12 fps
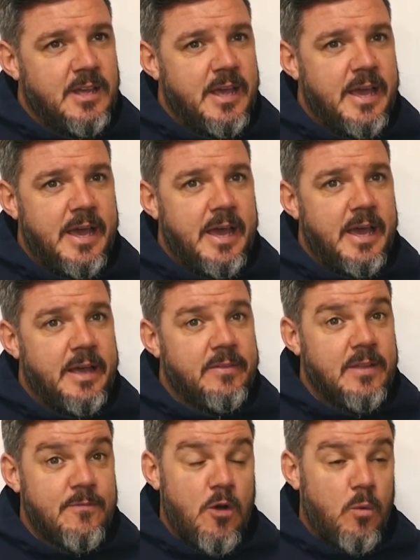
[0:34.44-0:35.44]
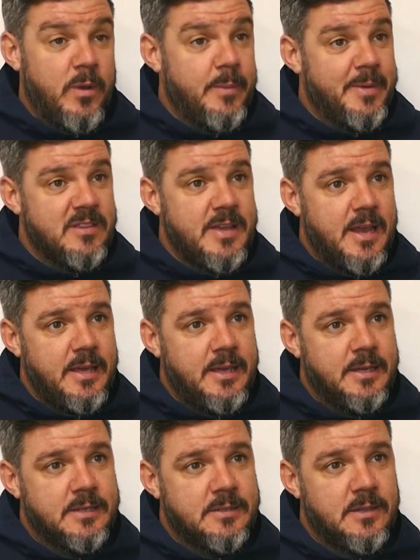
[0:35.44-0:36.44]
They've got a winning
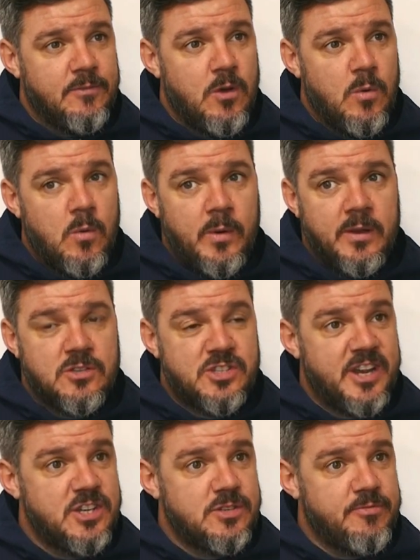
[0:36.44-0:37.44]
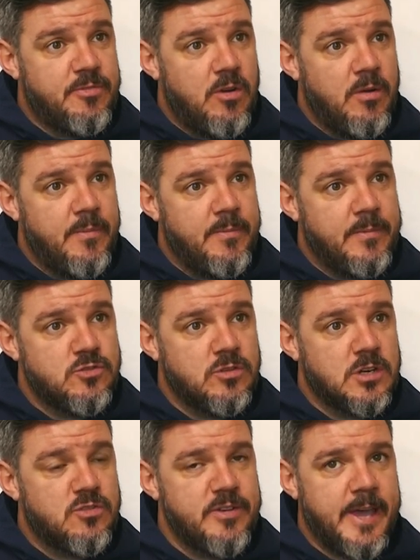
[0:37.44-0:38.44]
mentality. They've got what we're searching for and
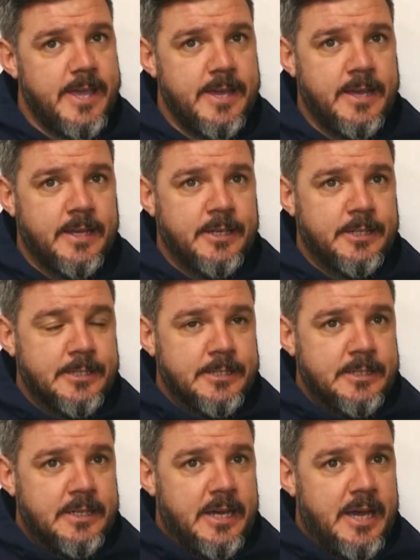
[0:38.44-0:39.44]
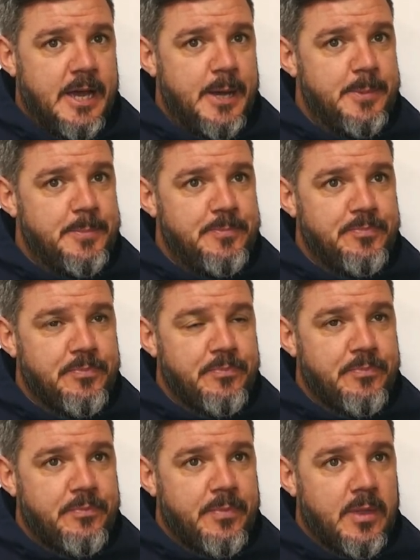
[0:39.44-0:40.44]
trying to create.
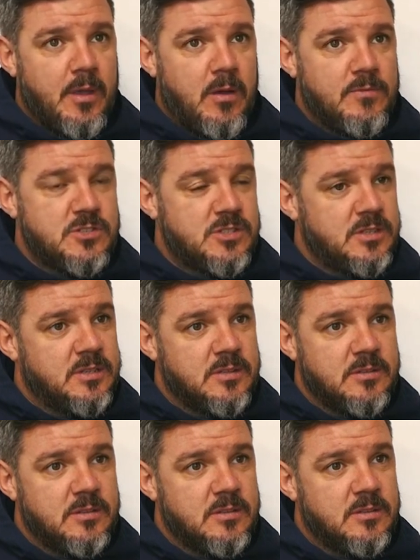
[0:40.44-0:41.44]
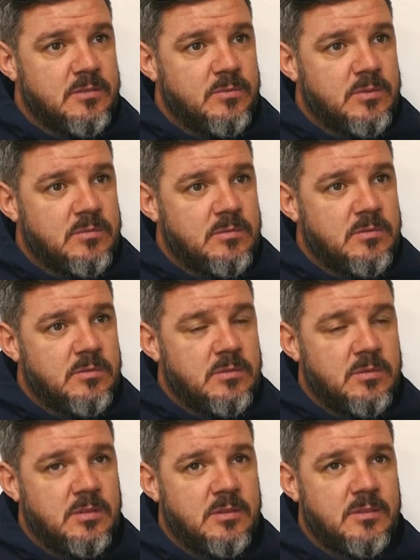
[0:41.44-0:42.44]
Obviously,
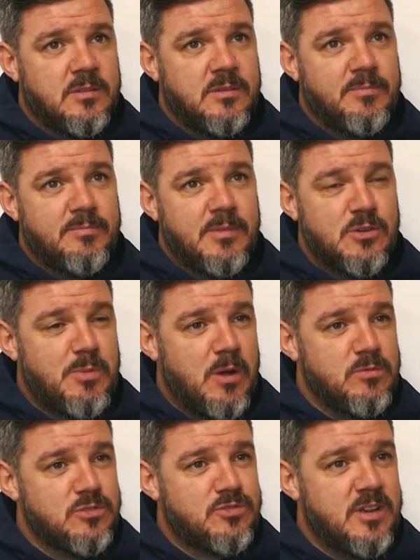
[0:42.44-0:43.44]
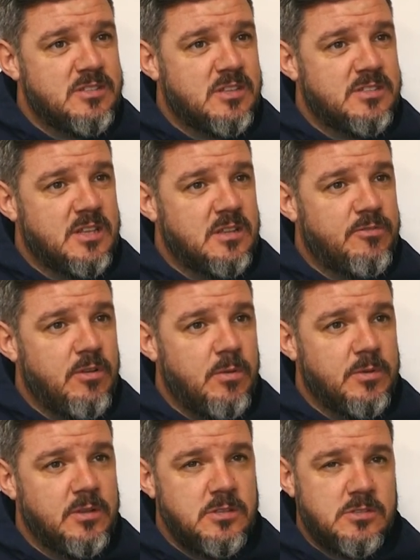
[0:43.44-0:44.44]
the most potent threat is the centre
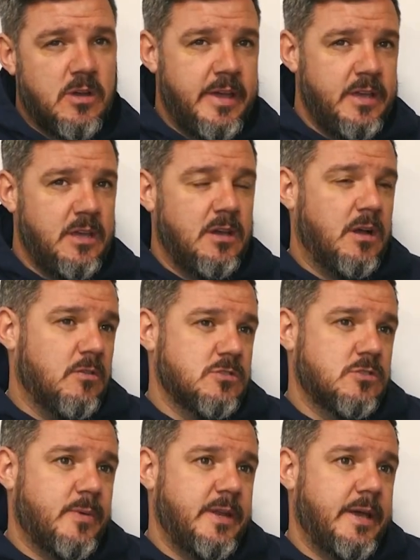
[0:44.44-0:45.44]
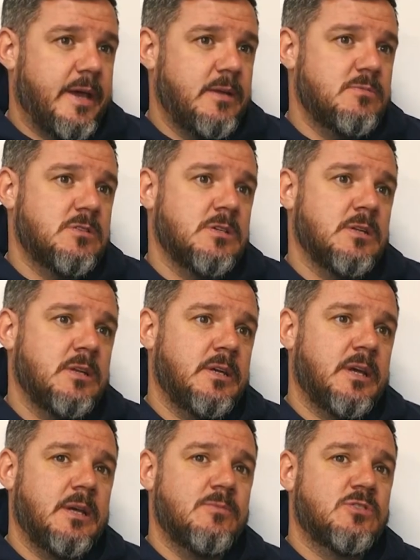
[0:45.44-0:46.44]
forward. I think he's got 18 goals in 20 games,
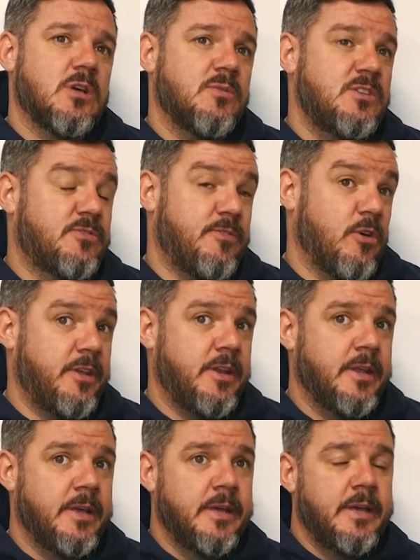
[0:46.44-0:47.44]
so he's flying.